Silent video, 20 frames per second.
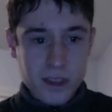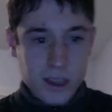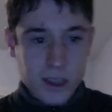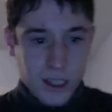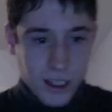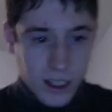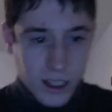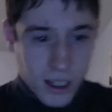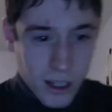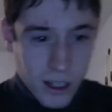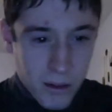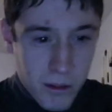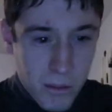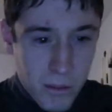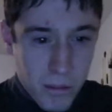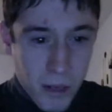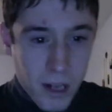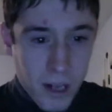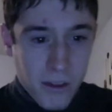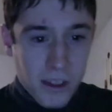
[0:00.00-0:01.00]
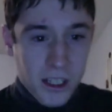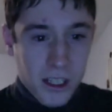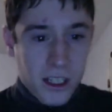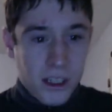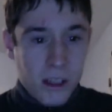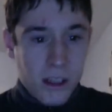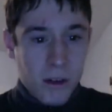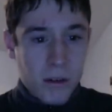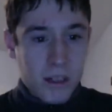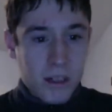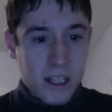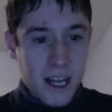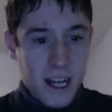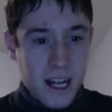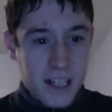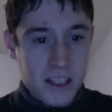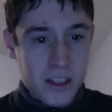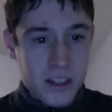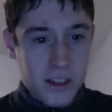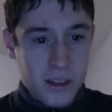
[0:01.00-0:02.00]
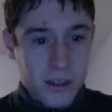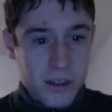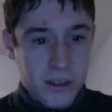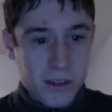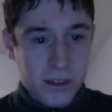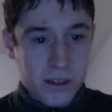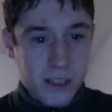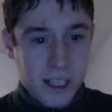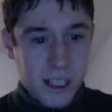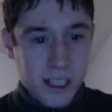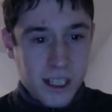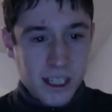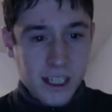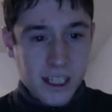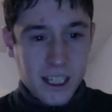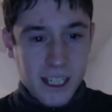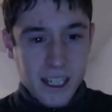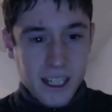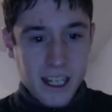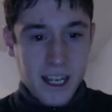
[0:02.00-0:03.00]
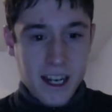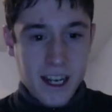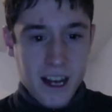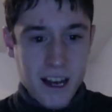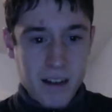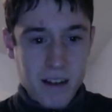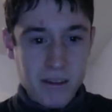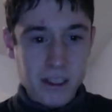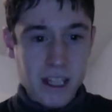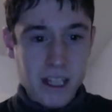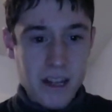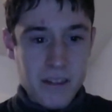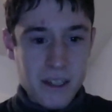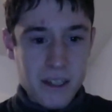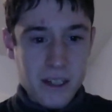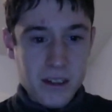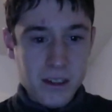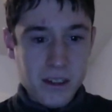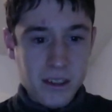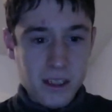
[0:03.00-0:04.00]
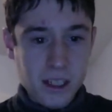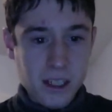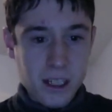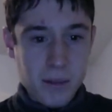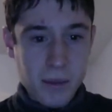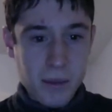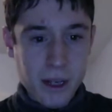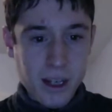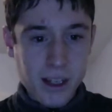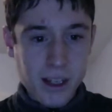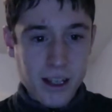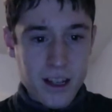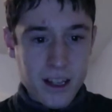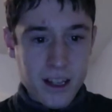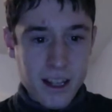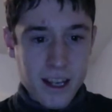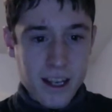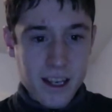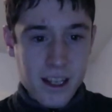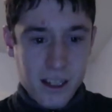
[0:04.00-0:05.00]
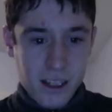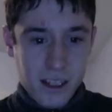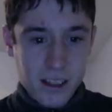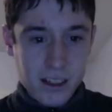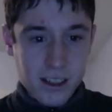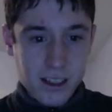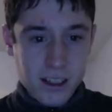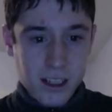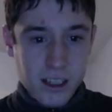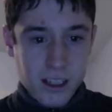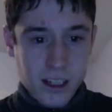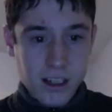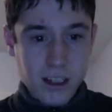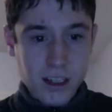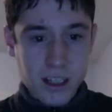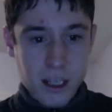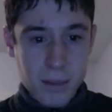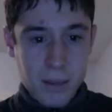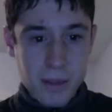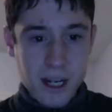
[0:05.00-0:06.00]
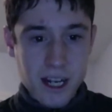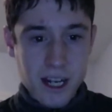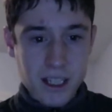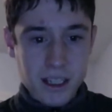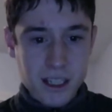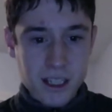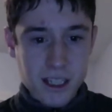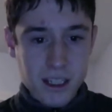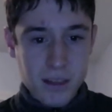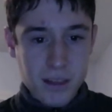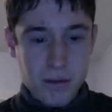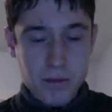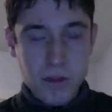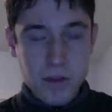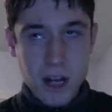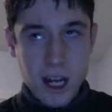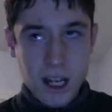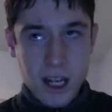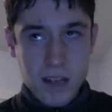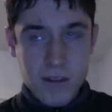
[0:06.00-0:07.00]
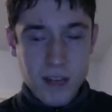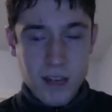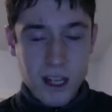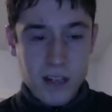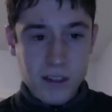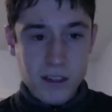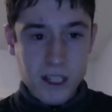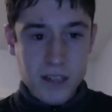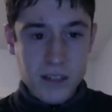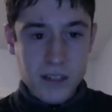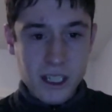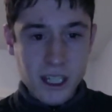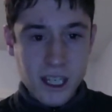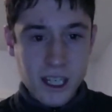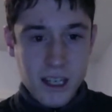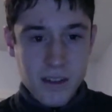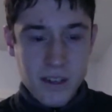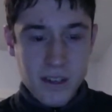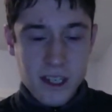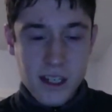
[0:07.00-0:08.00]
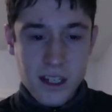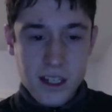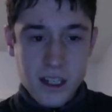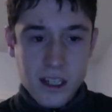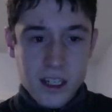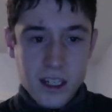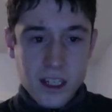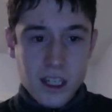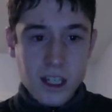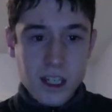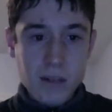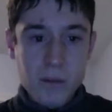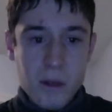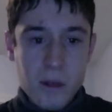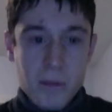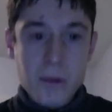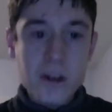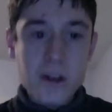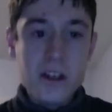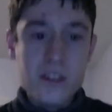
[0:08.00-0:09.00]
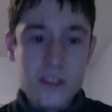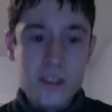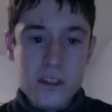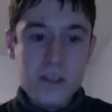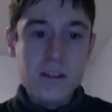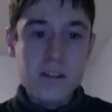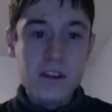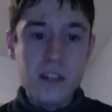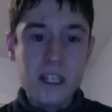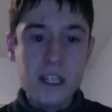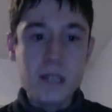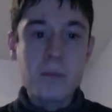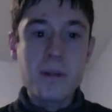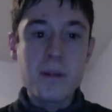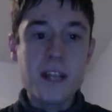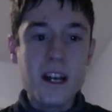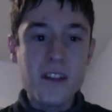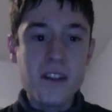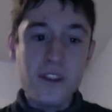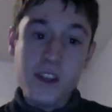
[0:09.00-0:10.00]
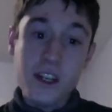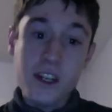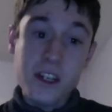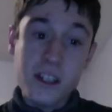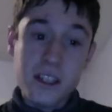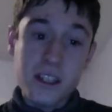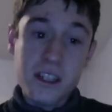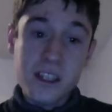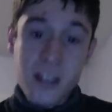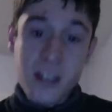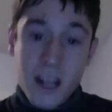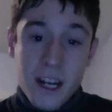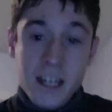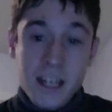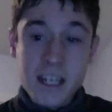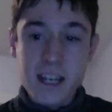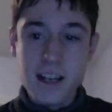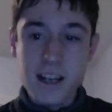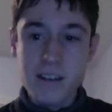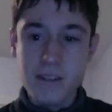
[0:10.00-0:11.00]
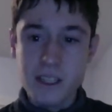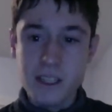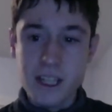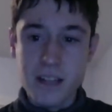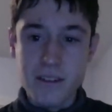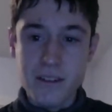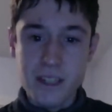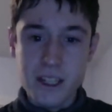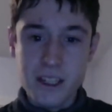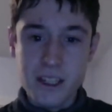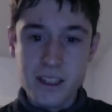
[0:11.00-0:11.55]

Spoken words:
And I would probably lower that to an 8 out of 11. In Battle LA, I'll keep it at the 5 out of 11 I gave it. And We Bought a Zoo, I'll keep it at the 9 out of 11.